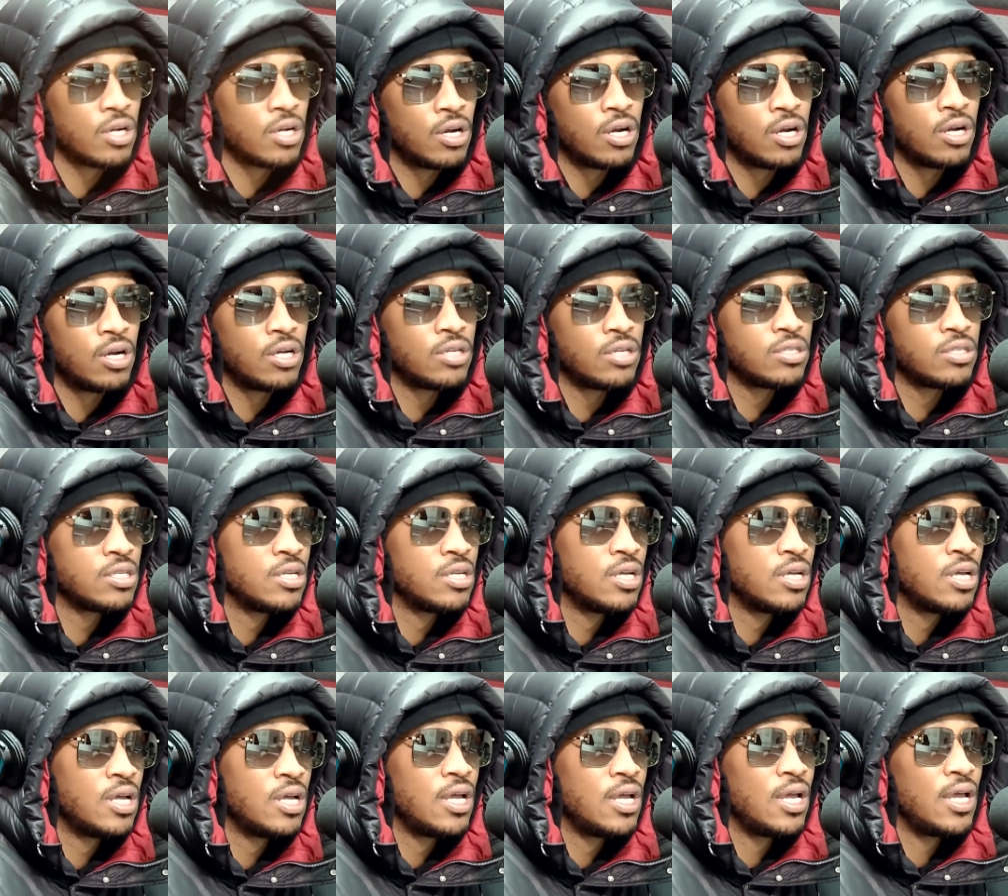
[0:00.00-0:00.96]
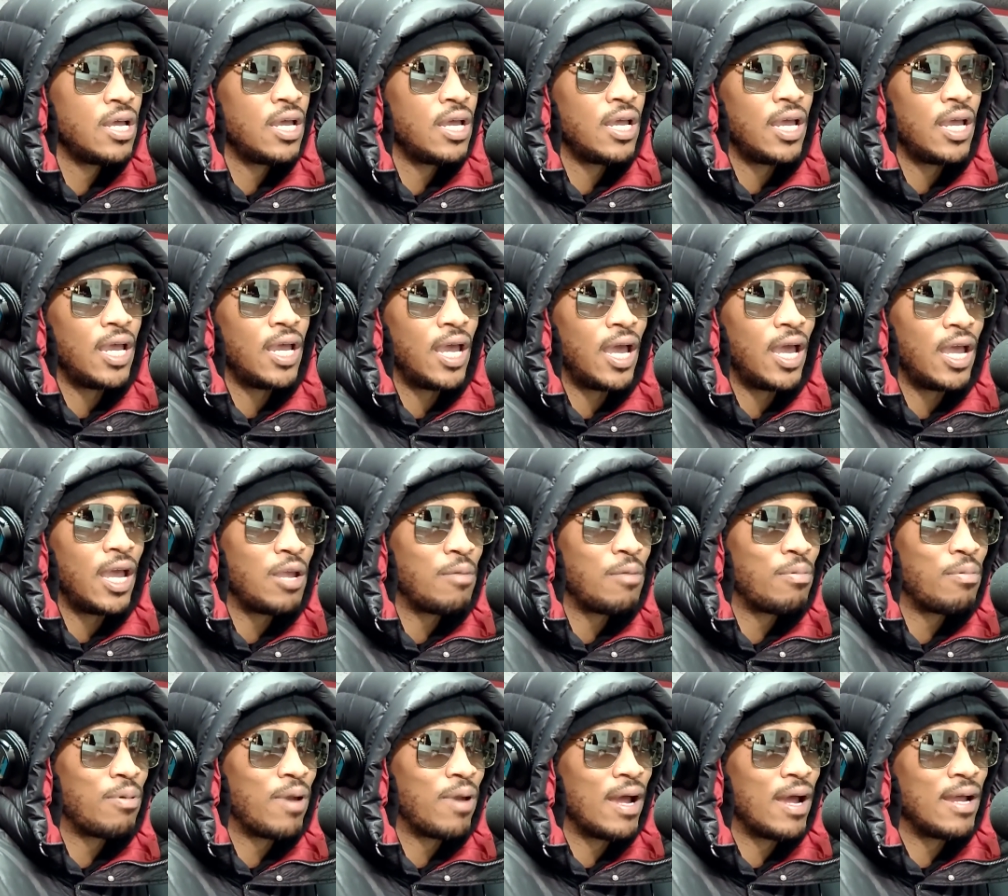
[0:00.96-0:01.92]
Eventually, both lawsuits
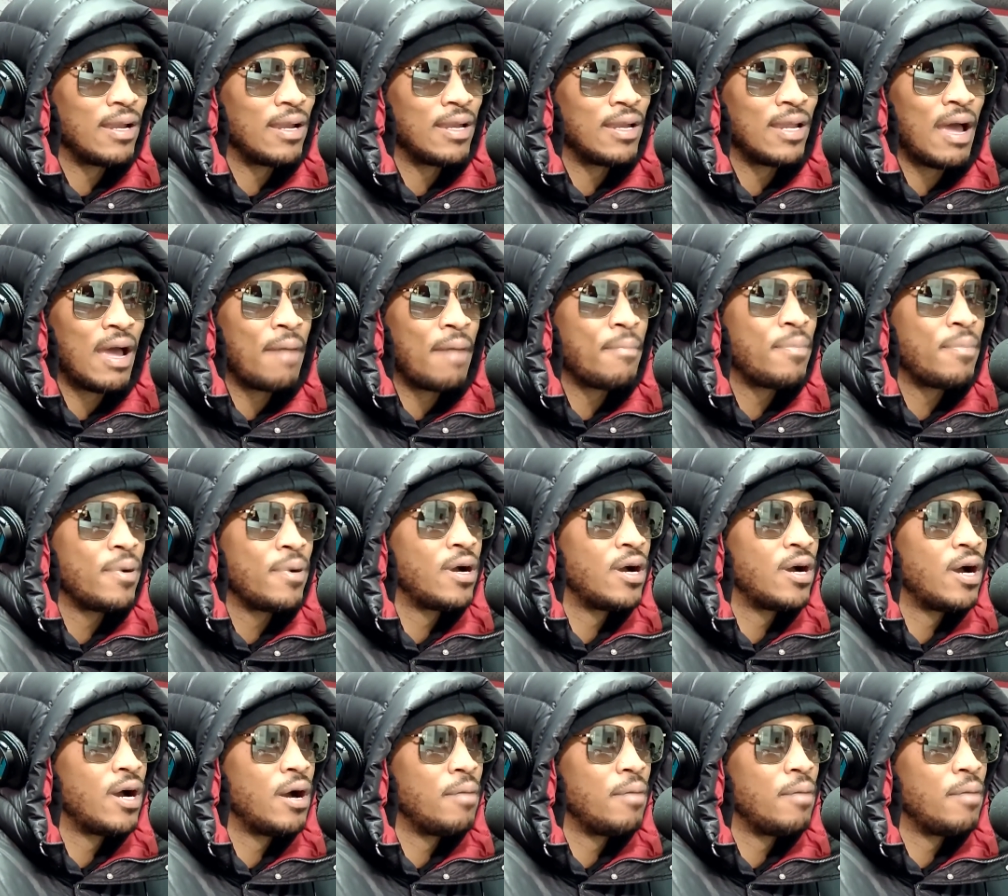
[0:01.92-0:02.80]
got thrown out of court.